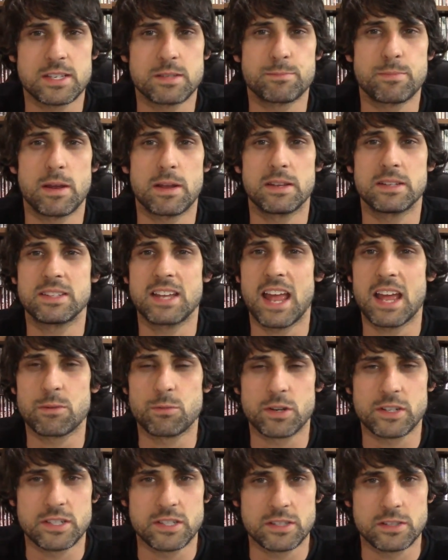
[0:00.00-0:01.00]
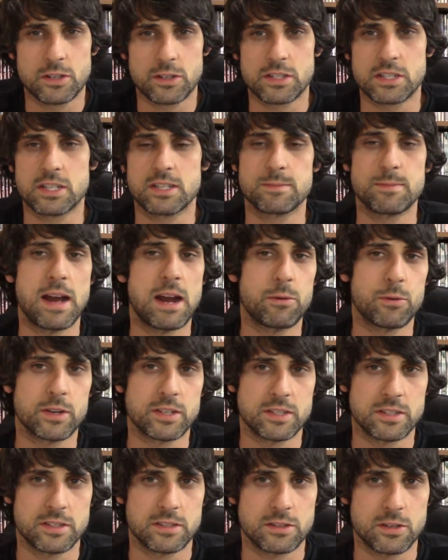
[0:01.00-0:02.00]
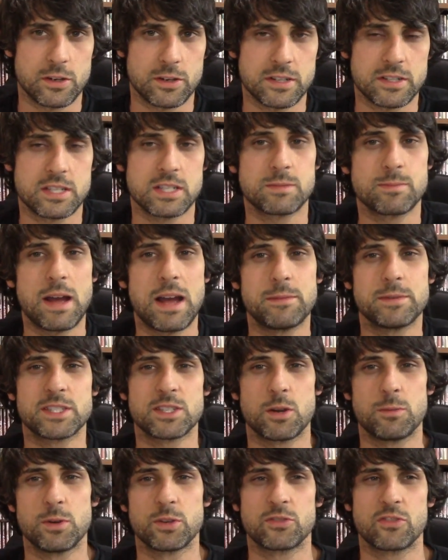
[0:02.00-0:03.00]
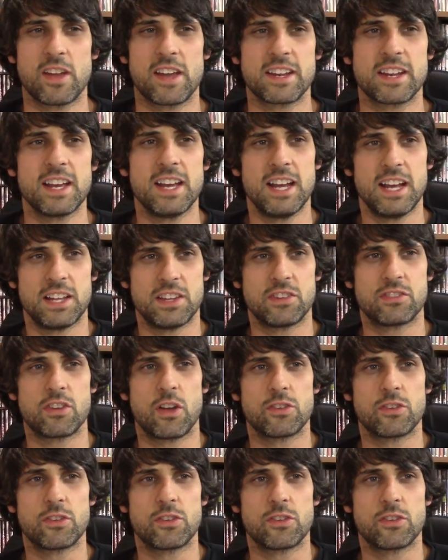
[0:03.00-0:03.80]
His, his dad works at the circus. His mom works at the circus. His mom is almost like this.